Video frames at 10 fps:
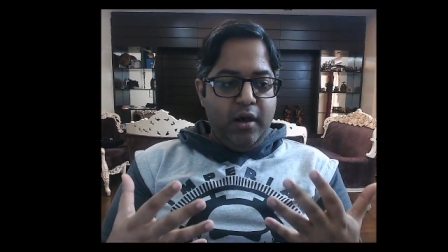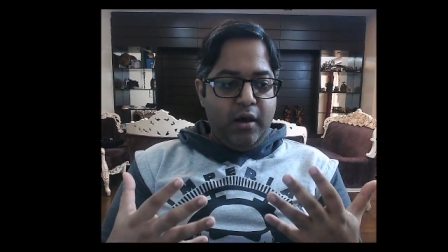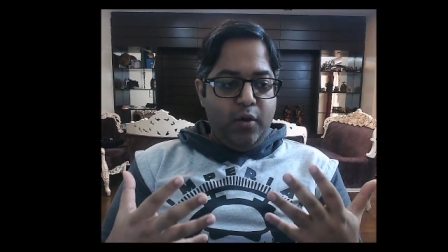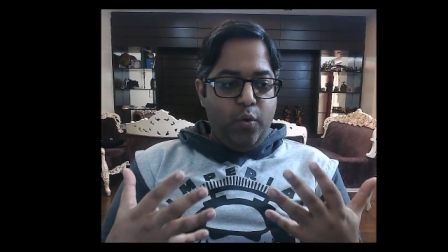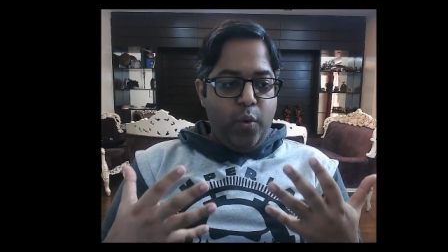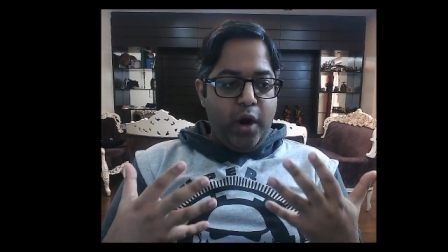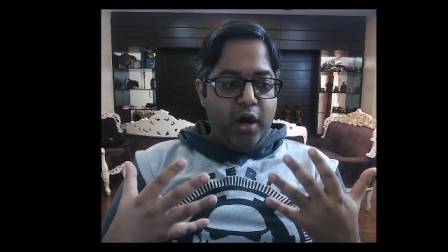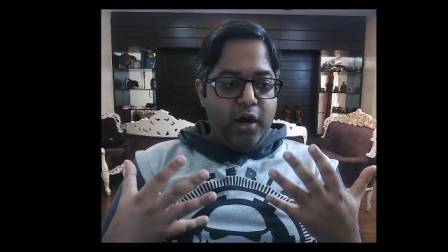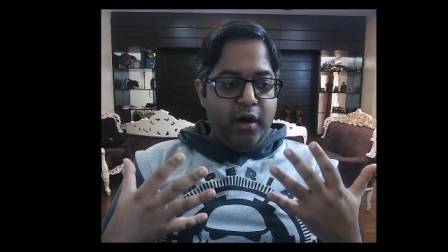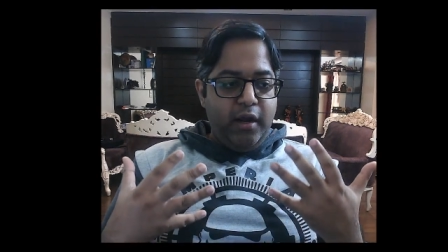
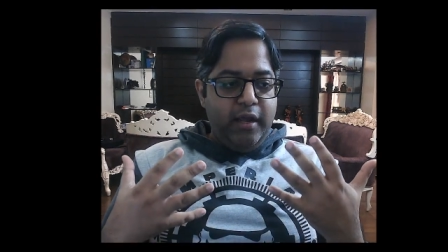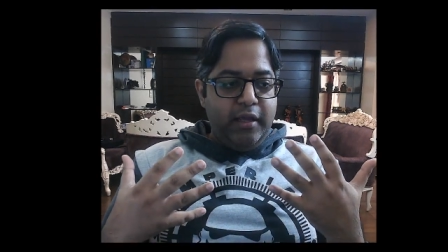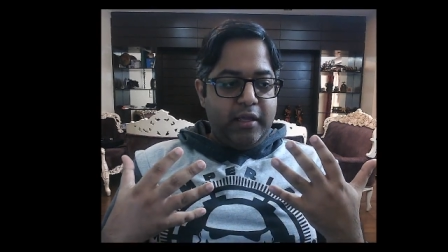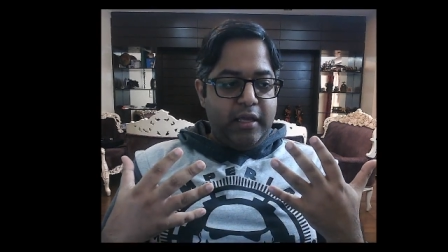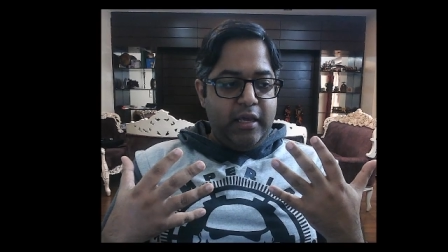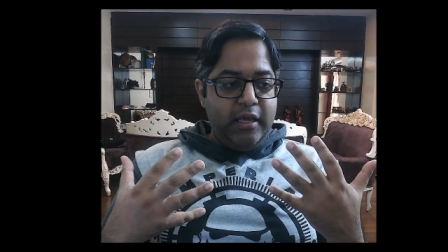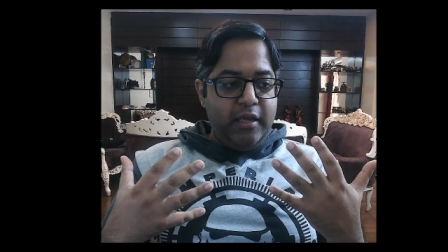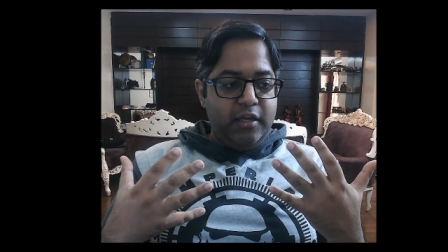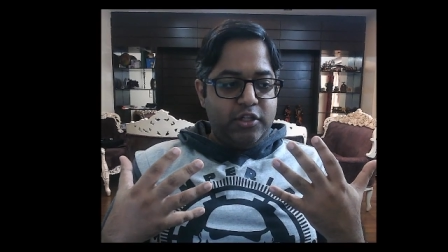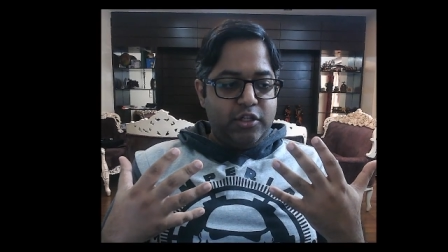where
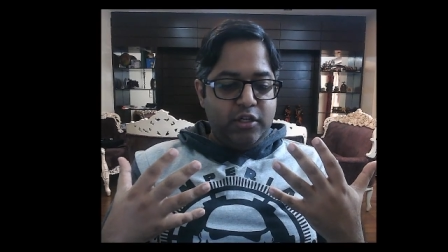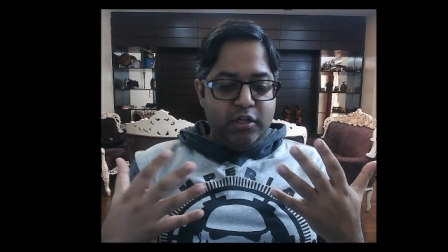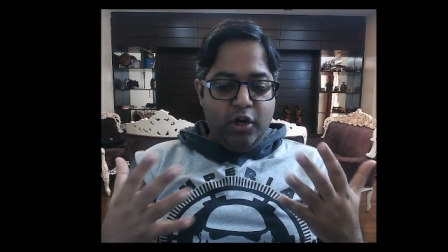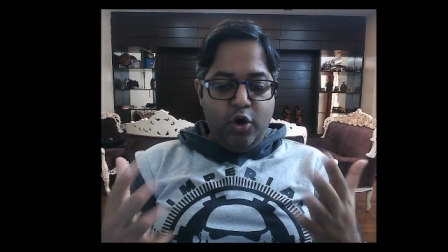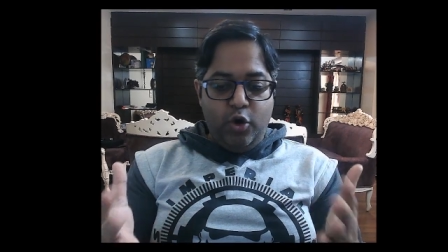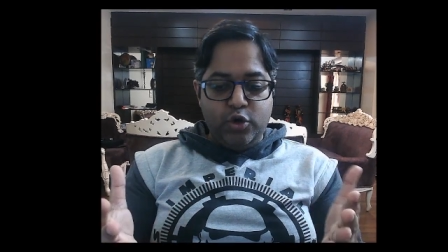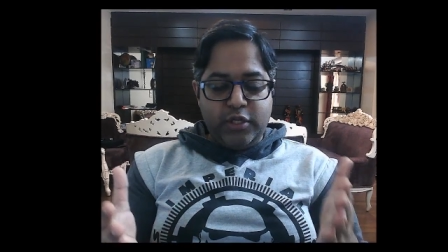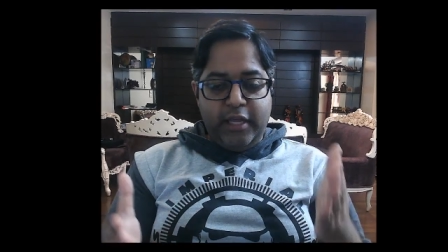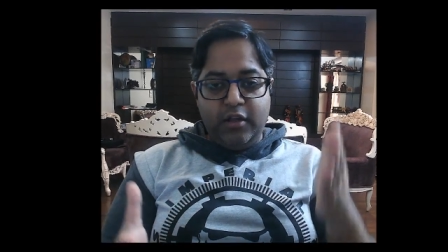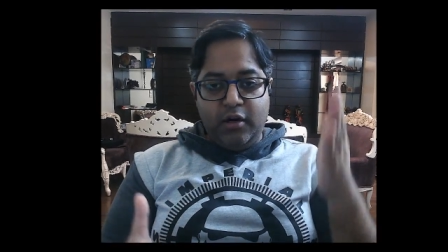he
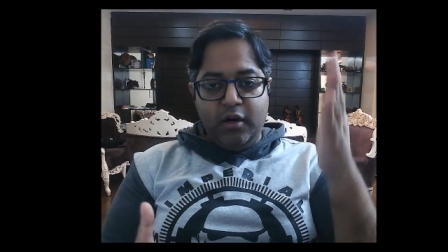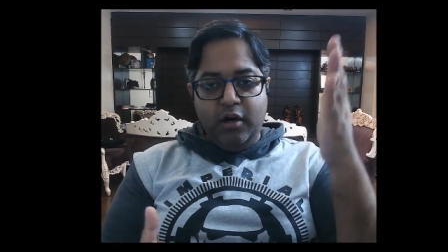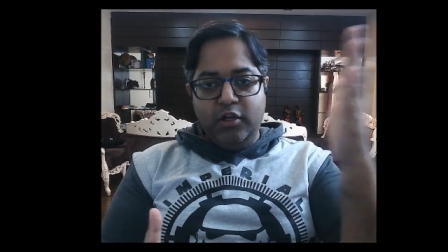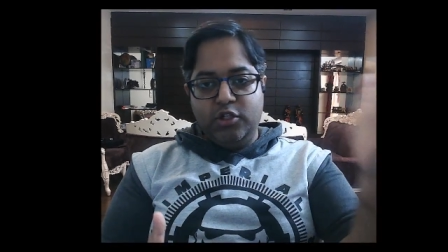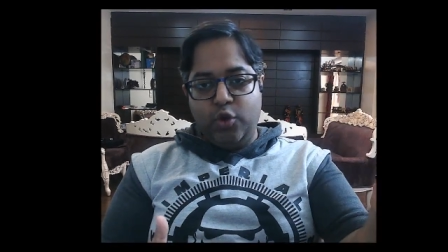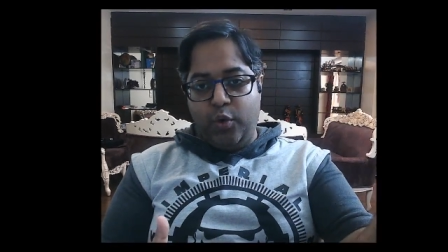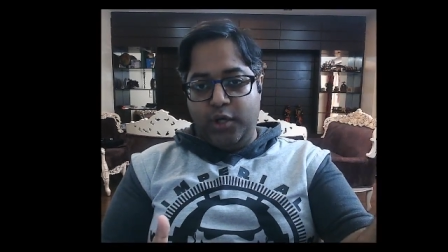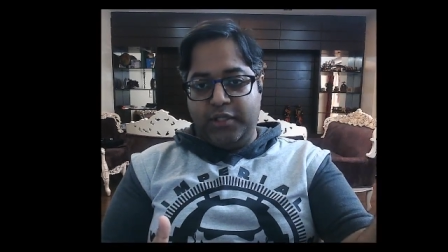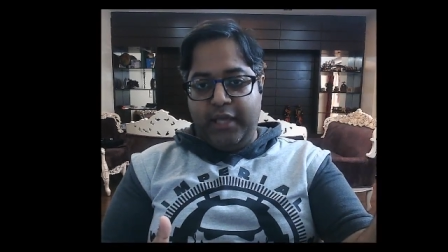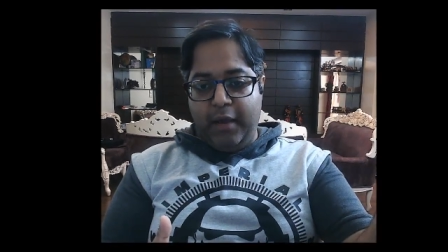goes either
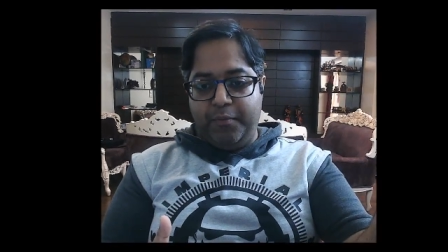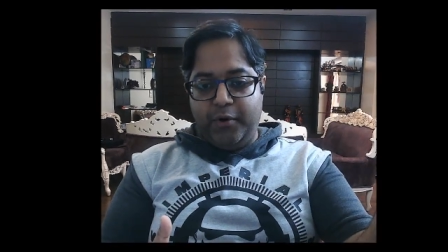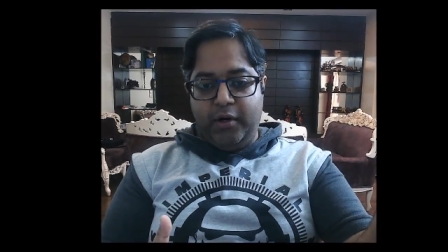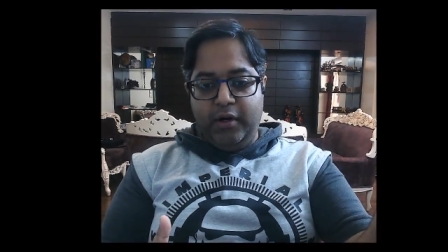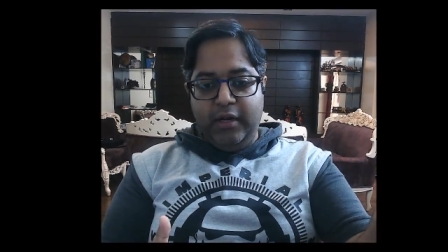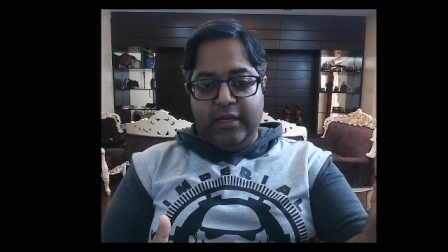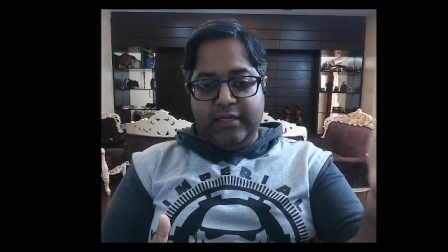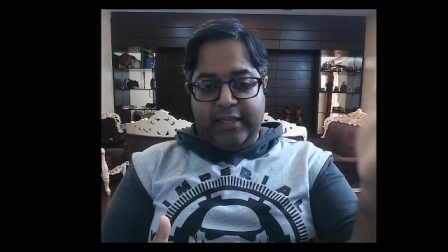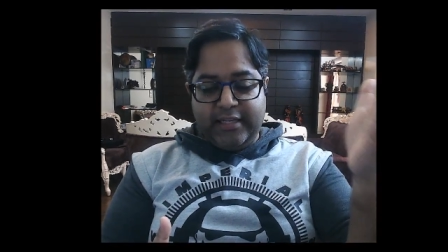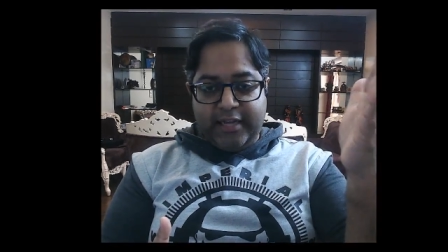towards the Emperor,
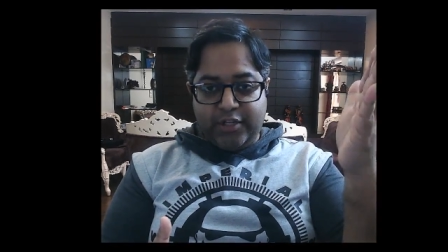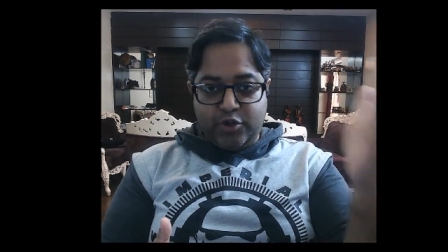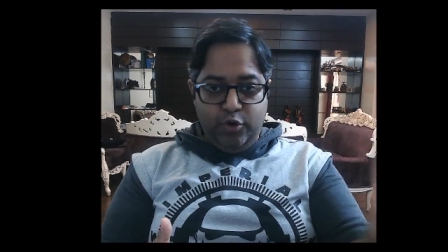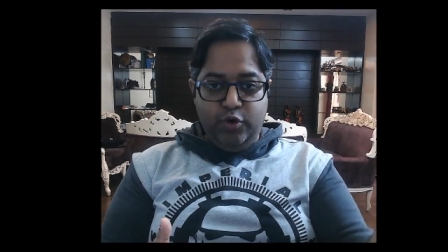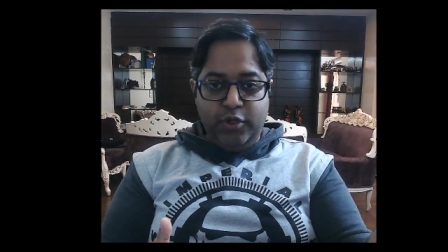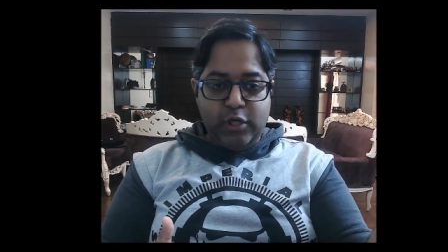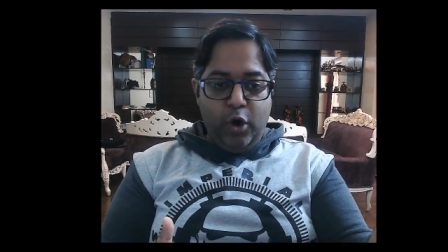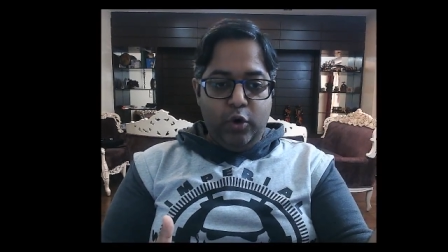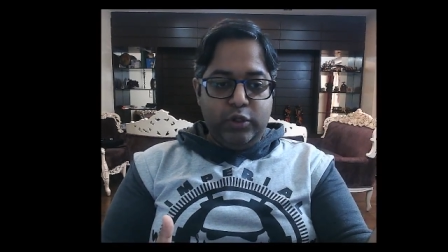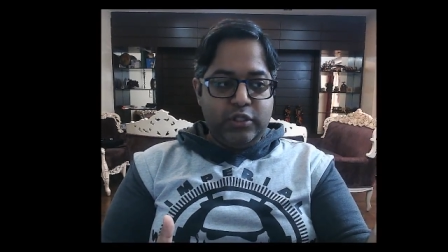he stays true to his
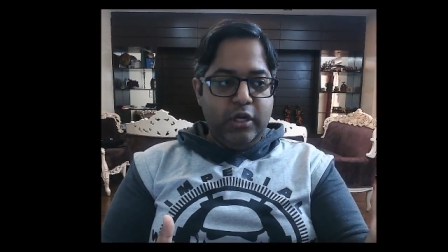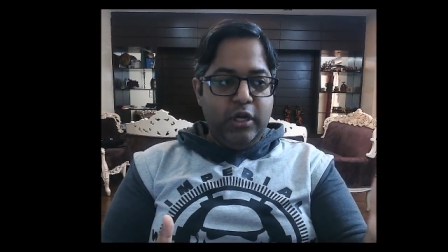oaths,